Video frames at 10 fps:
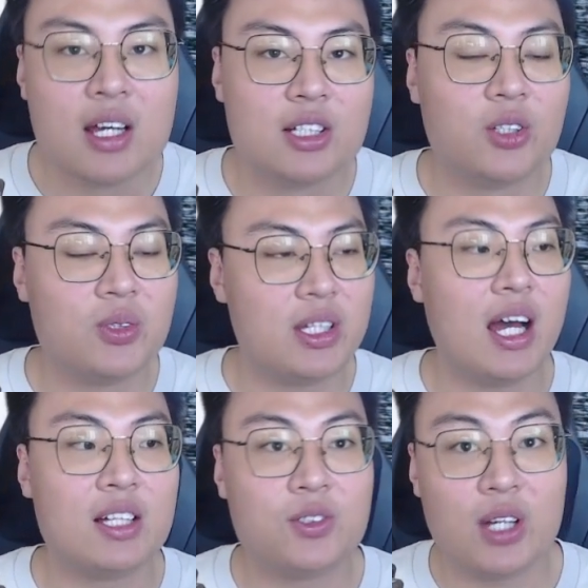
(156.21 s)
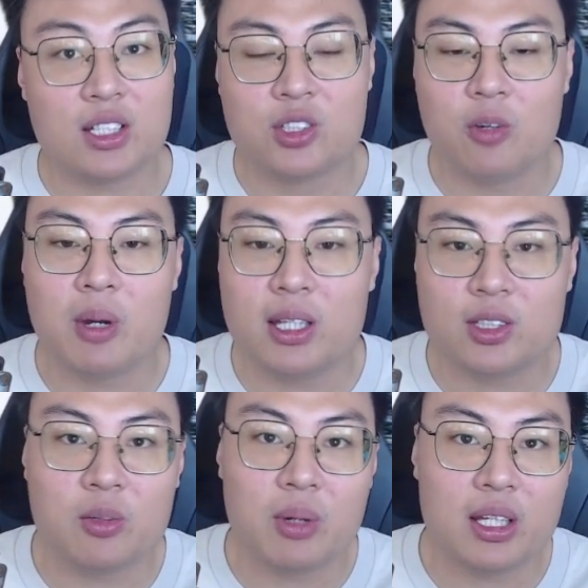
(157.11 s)
So yeah, so there's so many
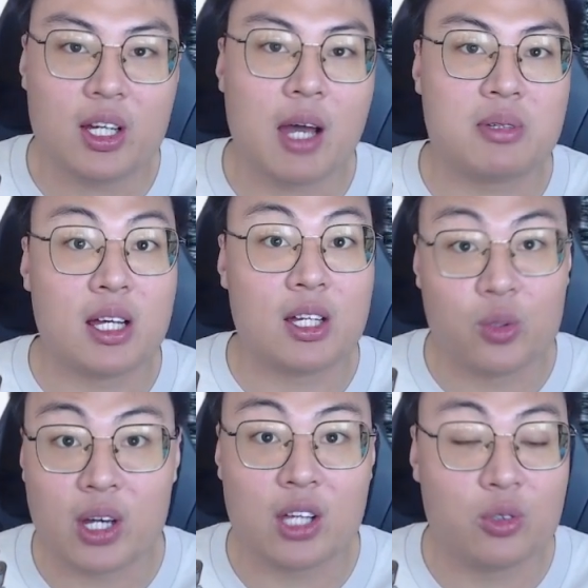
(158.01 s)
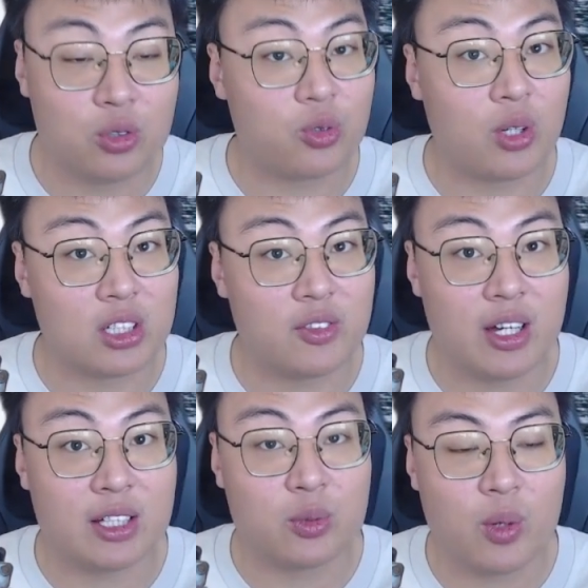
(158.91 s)
so many apps that you can use to transfer
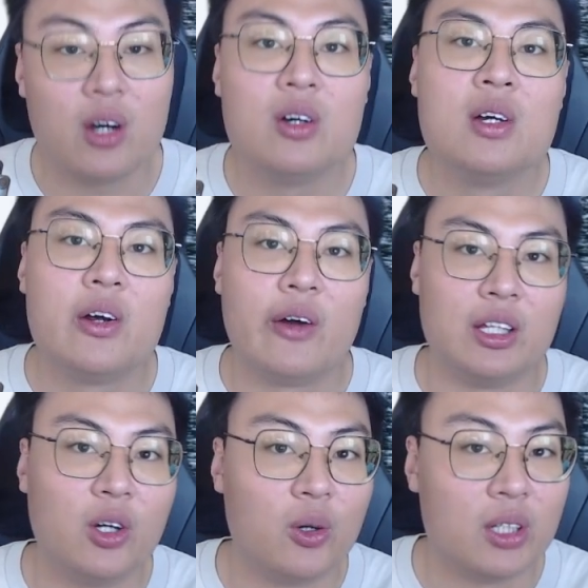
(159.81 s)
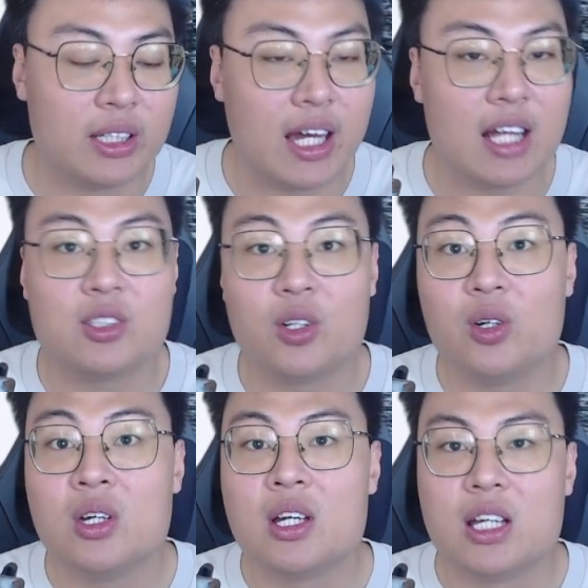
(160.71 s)
as well. Right, not only that. So
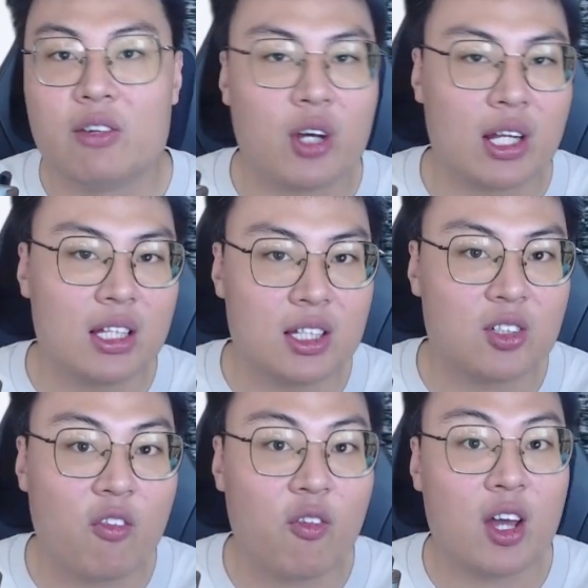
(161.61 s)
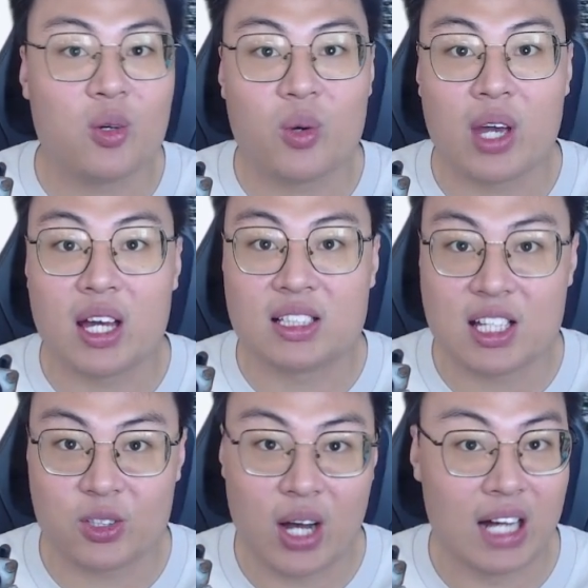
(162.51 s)
if you're getting this software, you get access
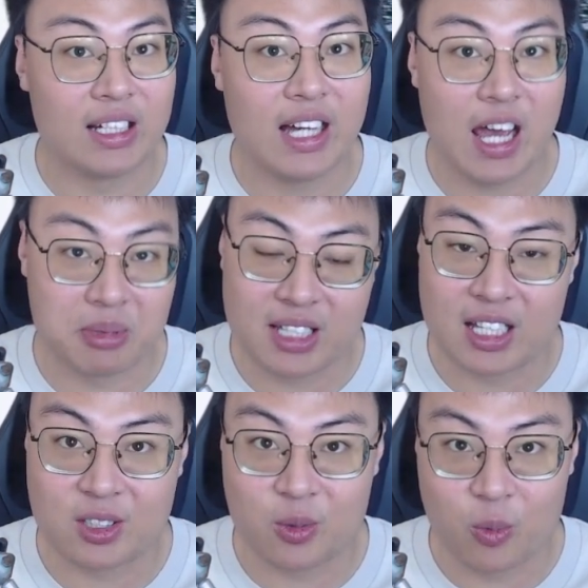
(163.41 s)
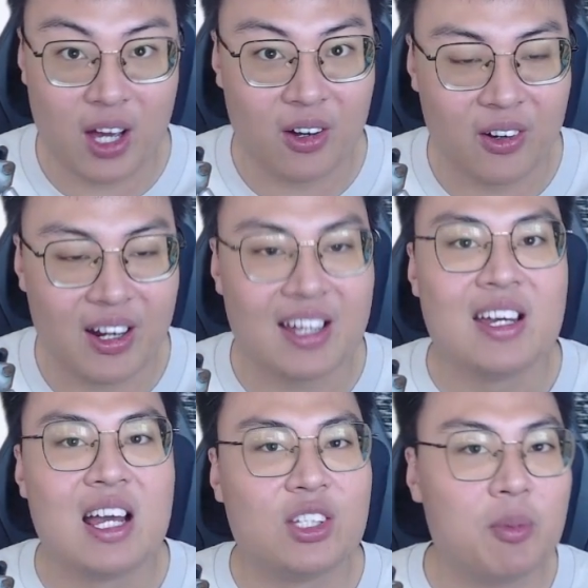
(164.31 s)
to other apps as well. Alright.
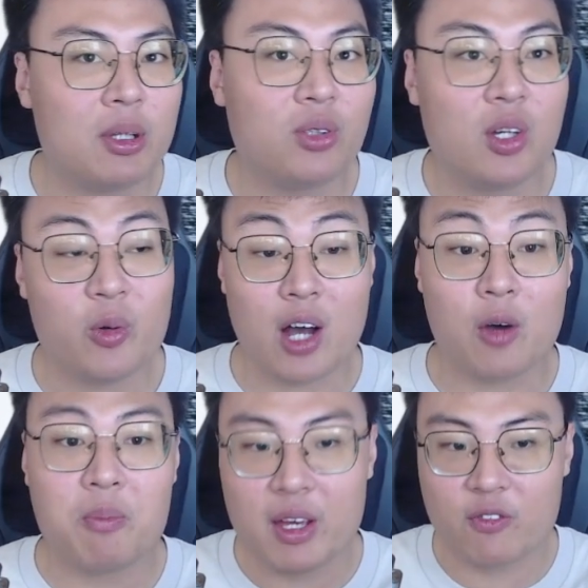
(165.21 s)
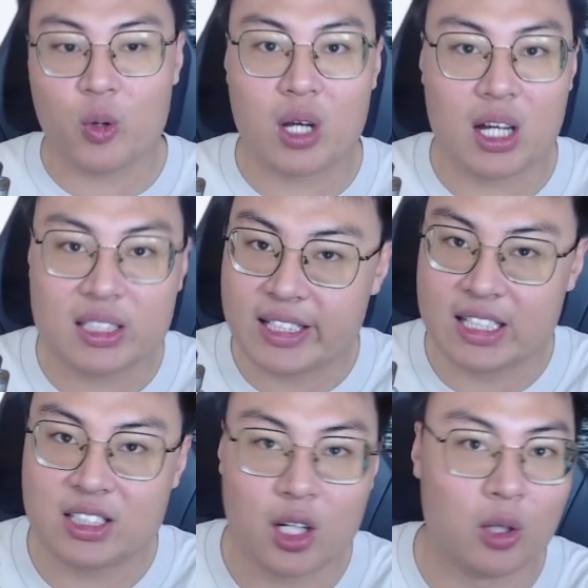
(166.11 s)
So but today we are main focus
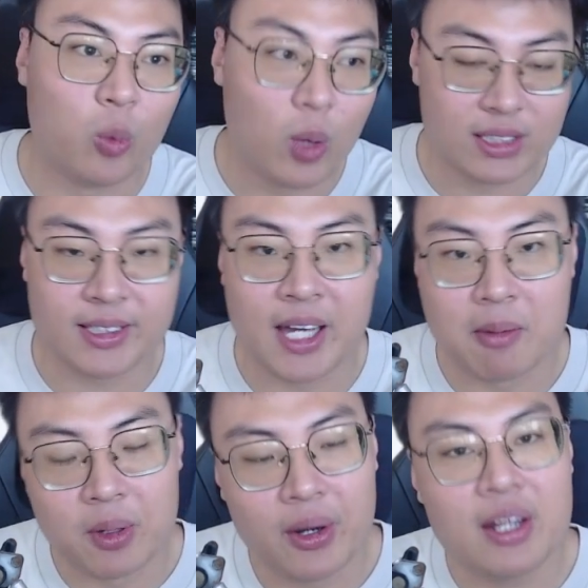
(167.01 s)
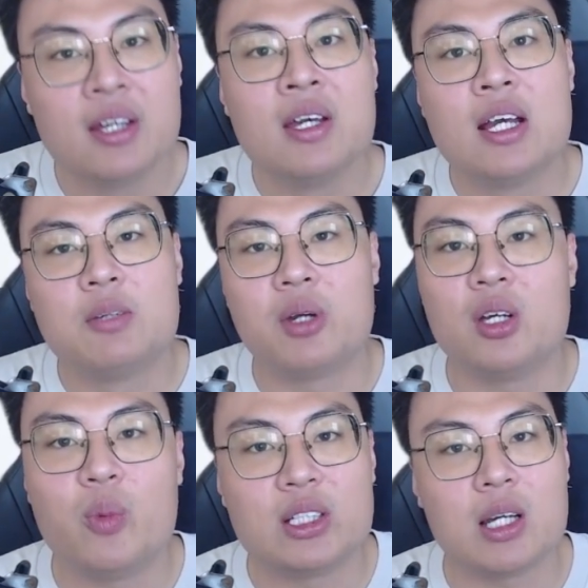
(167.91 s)
is on WhatsApp. Alright,
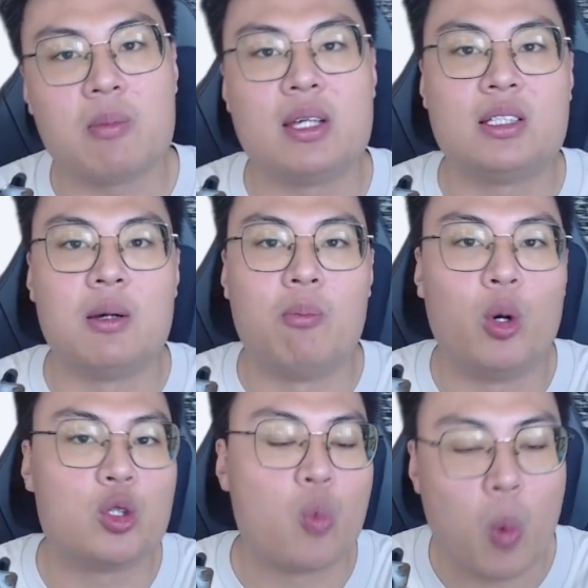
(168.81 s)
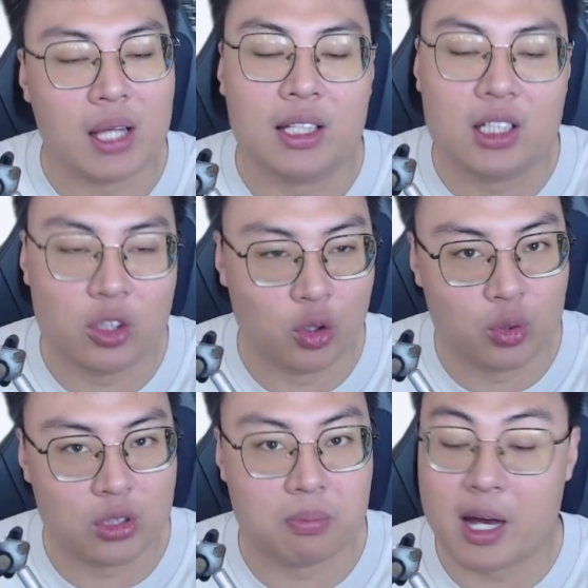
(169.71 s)
because WhatsApp is the most widely
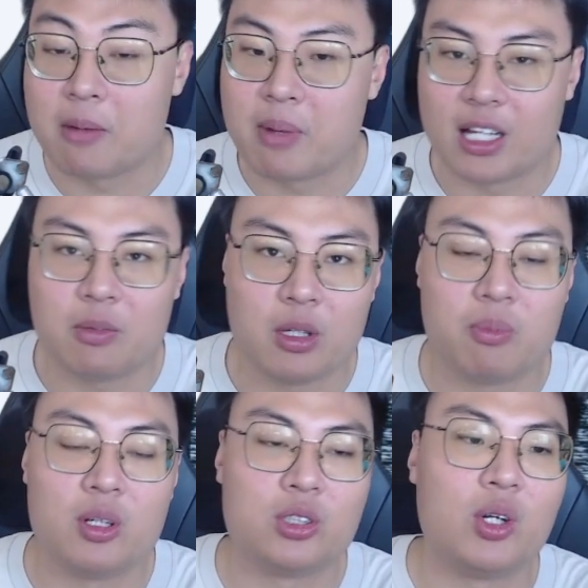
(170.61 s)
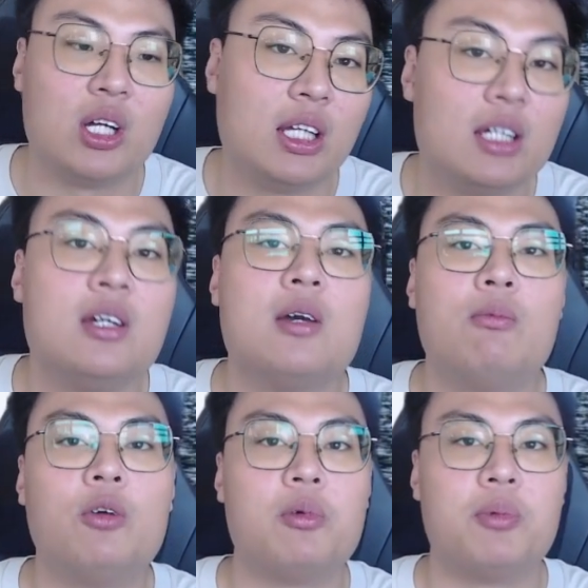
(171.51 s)
used by many people. So I think
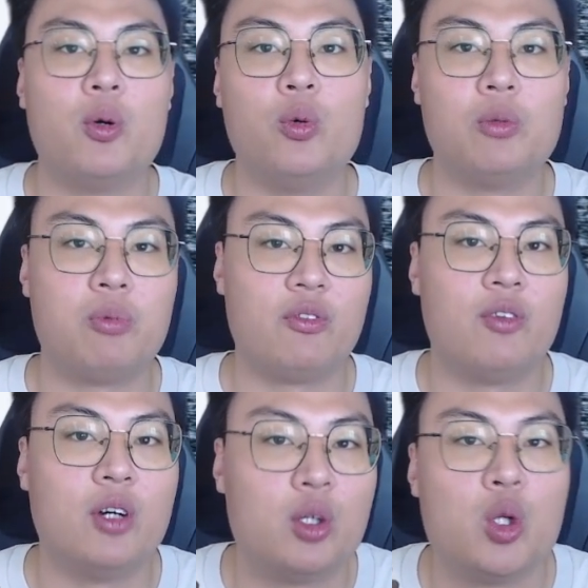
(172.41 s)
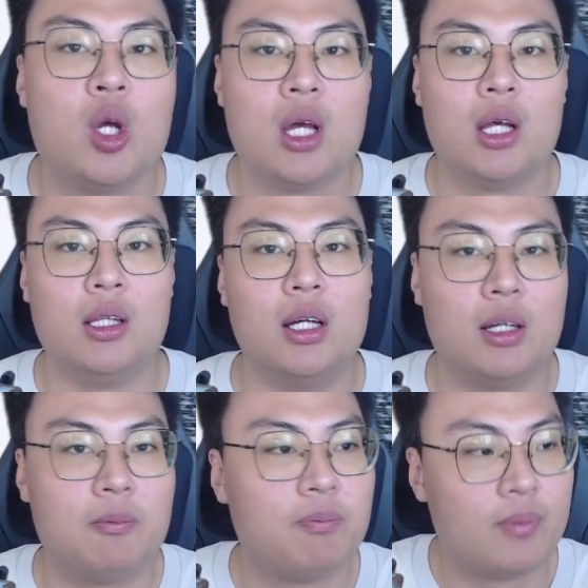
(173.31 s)
more people would prefer
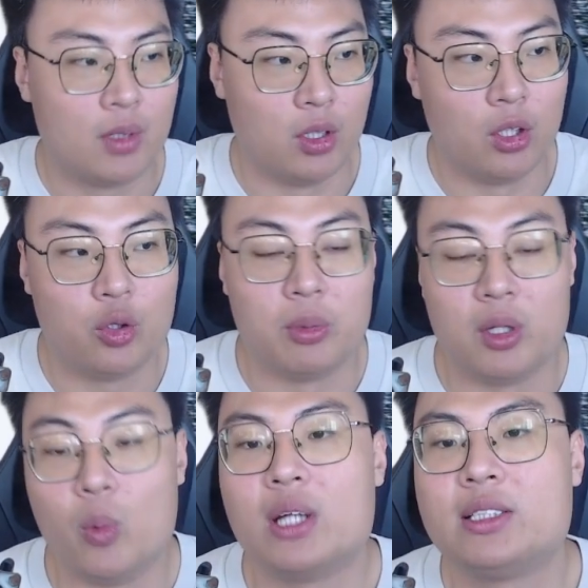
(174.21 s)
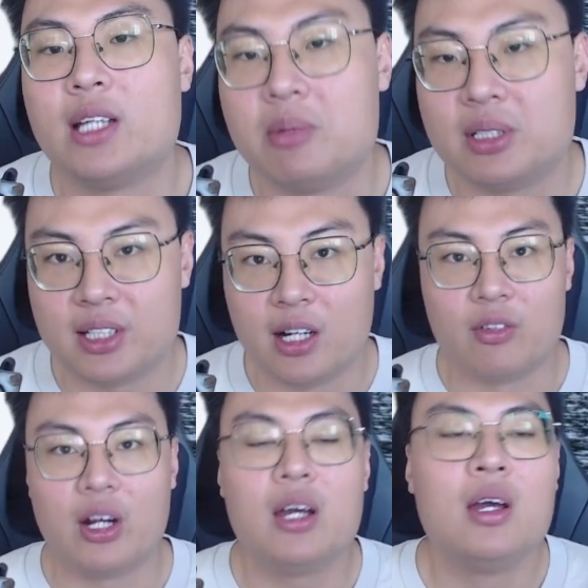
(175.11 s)
you know, to be WhatsApp itself,
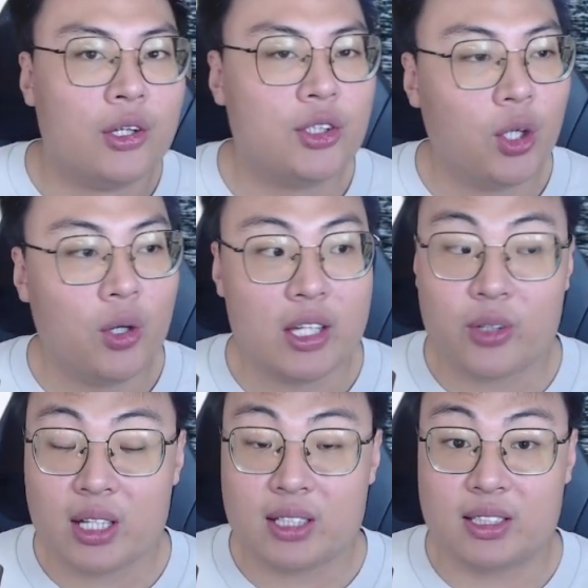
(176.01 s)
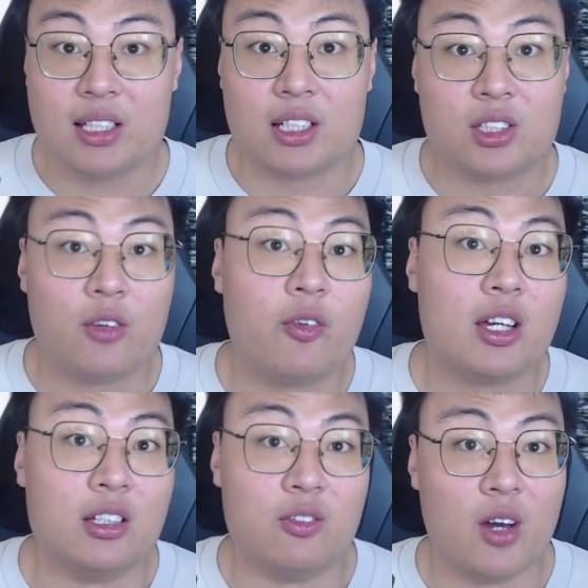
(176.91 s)
right? So as you can see, the software
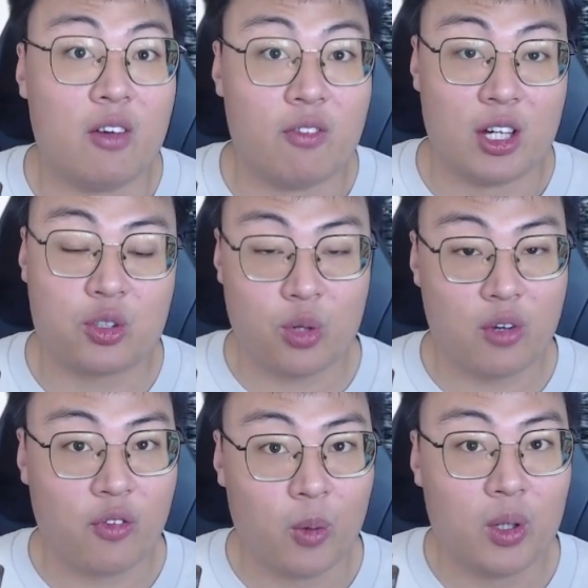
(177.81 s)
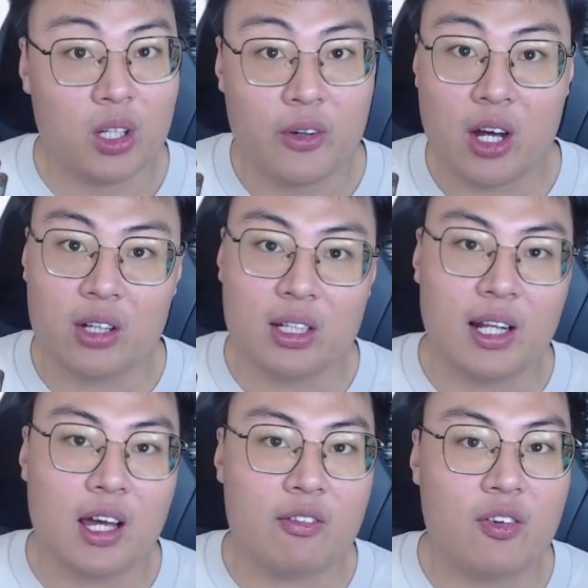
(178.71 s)
is very, very straightforward, all right? On the
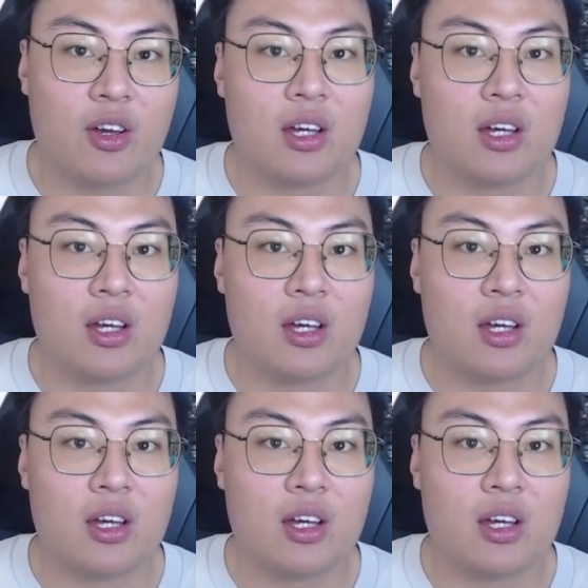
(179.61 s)
left,